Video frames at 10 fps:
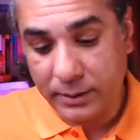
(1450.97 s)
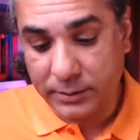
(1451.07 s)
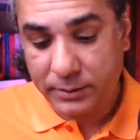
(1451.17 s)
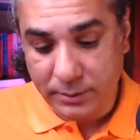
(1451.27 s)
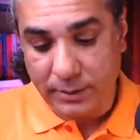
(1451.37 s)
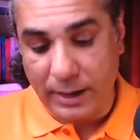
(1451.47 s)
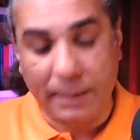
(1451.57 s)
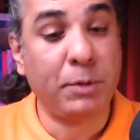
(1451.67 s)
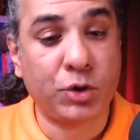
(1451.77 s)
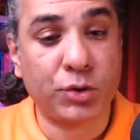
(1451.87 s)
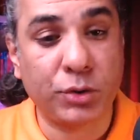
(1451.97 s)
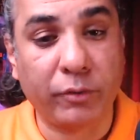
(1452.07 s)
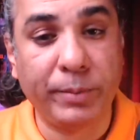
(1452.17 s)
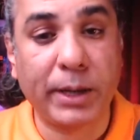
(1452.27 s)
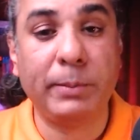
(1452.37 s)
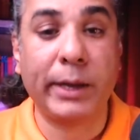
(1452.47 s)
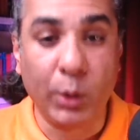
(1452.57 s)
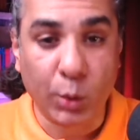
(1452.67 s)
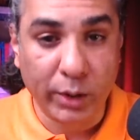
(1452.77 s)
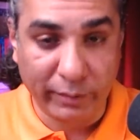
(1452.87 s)
this ambition of becoming a
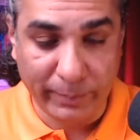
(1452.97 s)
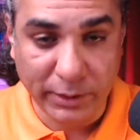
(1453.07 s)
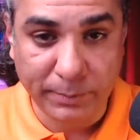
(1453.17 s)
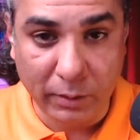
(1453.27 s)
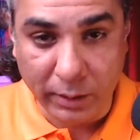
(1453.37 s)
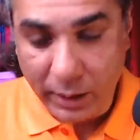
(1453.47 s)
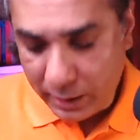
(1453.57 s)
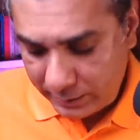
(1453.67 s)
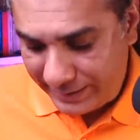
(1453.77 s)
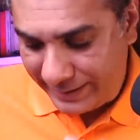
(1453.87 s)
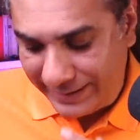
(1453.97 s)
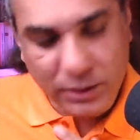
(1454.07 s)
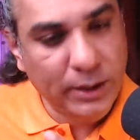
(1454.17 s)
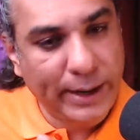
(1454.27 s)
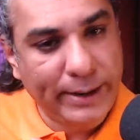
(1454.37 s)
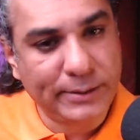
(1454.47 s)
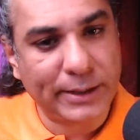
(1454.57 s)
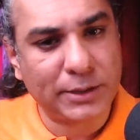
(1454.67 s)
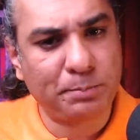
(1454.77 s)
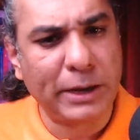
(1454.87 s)
nuclear weapons power. The
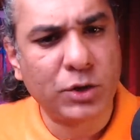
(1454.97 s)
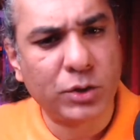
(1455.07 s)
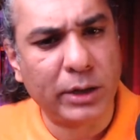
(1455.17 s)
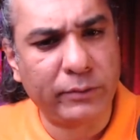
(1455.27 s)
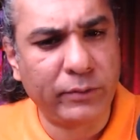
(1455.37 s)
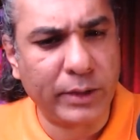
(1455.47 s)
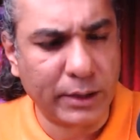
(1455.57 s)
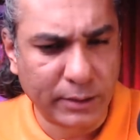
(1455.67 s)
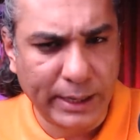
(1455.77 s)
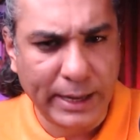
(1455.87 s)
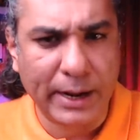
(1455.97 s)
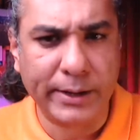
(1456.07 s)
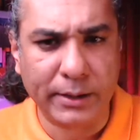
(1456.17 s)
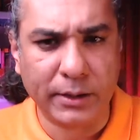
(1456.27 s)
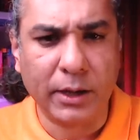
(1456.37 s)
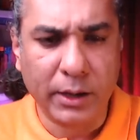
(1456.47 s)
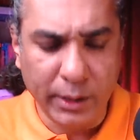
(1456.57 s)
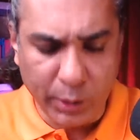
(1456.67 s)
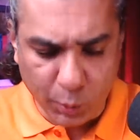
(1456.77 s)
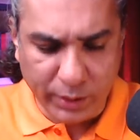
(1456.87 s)
Israelis especially fear the Iranian
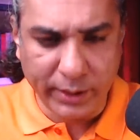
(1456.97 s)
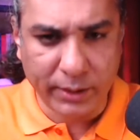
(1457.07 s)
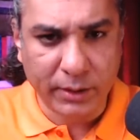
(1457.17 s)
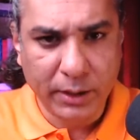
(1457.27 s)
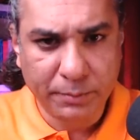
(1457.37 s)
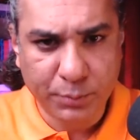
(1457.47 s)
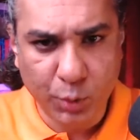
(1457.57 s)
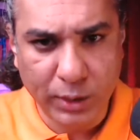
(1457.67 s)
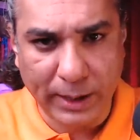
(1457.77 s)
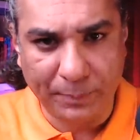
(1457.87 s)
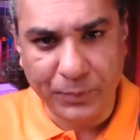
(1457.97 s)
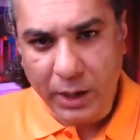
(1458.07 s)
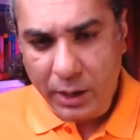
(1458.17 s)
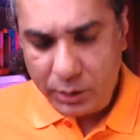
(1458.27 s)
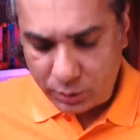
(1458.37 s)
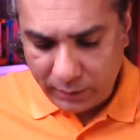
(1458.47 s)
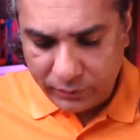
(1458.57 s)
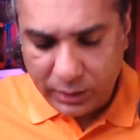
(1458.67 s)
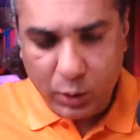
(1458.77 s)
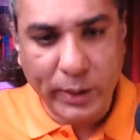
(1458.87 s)
nuclear program. So
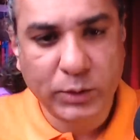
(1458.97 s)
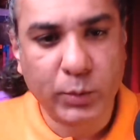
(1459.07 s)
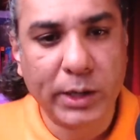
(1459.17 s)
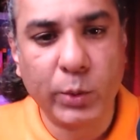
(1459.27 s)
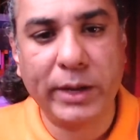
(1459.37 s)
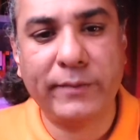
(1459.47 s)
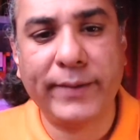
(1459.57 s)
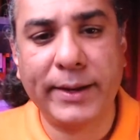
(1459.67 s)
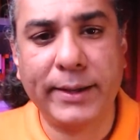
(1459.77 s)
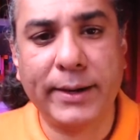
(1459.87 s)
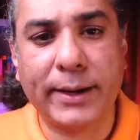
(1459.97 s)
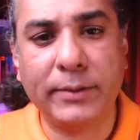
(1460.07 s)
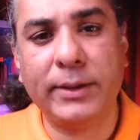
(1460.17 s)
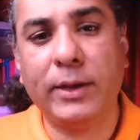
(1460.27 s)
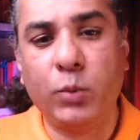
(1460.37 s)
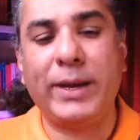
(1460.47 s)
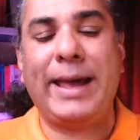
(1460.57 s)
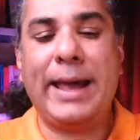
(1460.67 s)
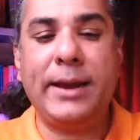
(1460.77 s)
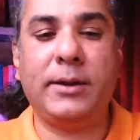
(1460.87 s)
if the US were to invade Iran, it would
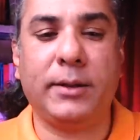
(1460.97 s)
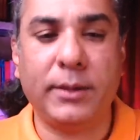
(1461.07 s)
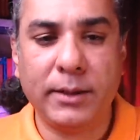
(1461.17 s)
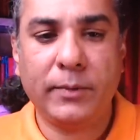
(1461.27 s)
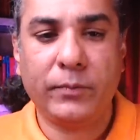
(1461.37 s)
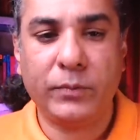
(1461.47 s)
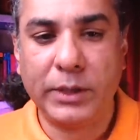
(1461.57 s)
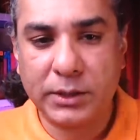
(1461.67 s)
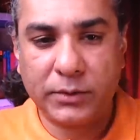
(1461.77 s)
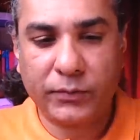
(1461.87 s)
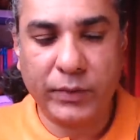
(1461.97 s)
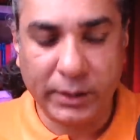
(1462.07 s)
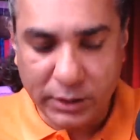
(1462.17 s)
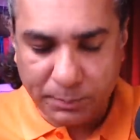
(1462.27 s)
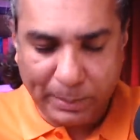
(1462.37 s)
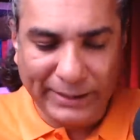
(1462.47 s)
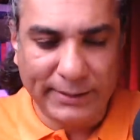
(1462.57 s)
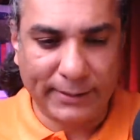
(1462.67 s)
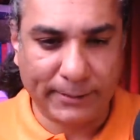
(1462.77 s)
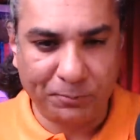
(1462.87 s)
end this fear, the
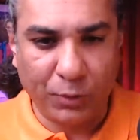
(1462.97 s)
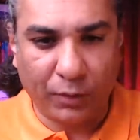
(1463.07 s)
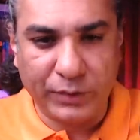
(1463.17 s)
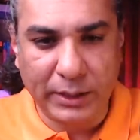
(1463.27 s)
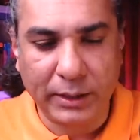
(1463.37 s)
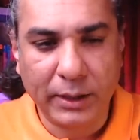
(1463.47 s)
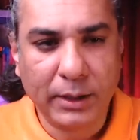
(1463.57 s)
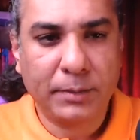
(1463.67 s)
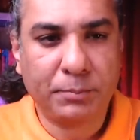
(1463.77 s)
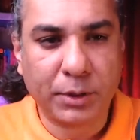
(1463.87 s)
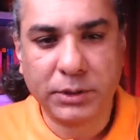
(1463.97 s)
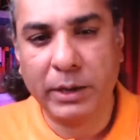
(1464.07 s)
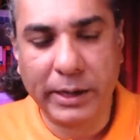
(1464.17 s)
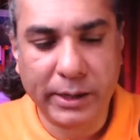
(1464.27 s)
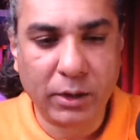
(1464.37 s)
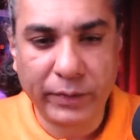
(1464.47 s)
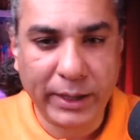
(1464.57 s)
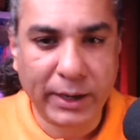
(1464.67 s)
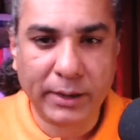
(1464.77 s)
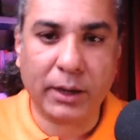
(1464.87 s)
specter of the possibility of
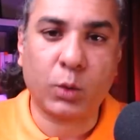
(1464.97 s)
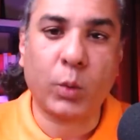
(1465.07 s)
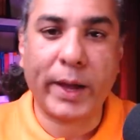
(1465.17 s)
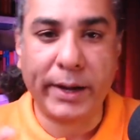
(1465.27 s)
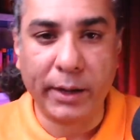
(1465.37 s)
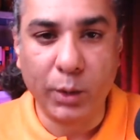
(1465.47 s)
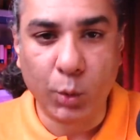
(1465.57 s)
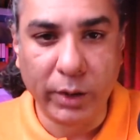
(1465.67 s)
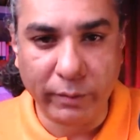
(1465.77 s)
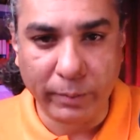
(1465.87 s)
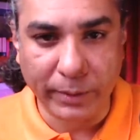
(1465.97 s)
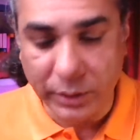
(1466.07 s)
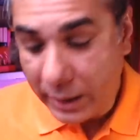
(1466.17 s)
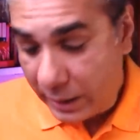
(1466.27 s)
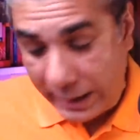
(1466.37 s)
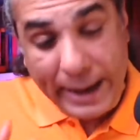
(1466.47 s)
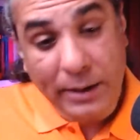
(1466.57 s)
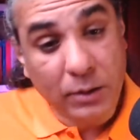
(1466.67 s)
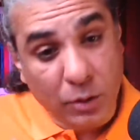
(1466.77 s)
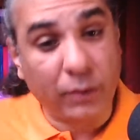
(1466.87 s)
Iran acquiring nuclear weapons.
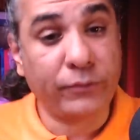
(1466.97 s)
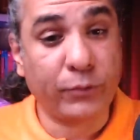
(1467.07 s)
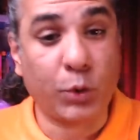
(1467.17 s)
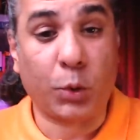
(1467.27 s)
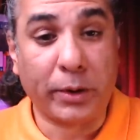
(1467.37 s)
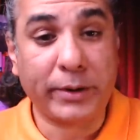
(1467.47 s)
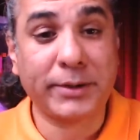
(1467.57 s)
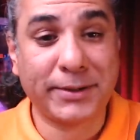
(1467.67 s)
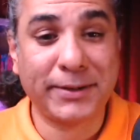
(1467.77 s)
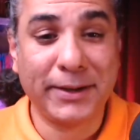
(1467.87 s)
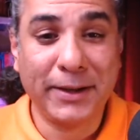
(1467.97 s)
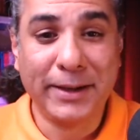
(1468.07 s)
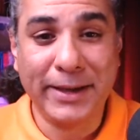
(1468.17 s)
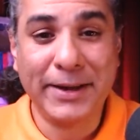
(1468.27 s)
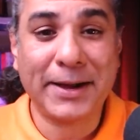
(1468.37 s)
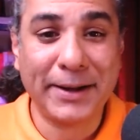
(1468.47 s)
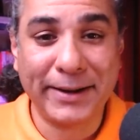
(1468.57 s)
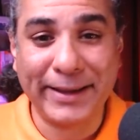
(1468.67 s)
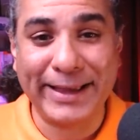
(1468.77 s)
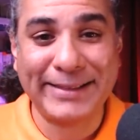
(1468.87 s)
And of course,
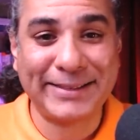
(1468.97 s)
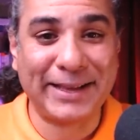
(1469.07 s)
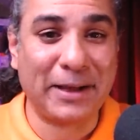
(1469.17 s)
Iran is